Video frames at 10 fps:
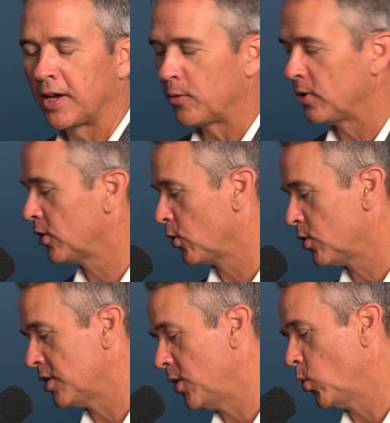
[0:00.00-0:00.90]
I would
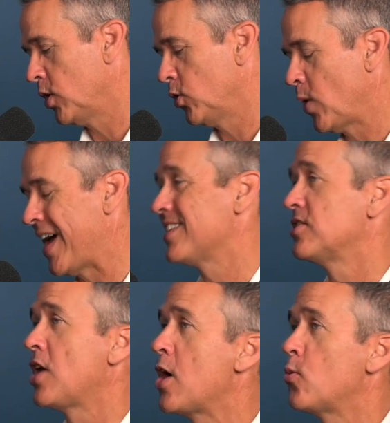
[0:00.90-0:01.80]
encourage anyone who
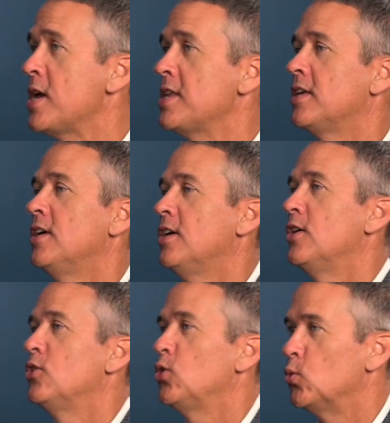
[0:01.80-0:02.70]
has not read it
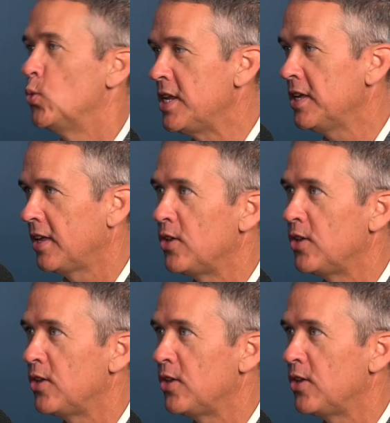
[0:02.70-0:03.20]
to read it,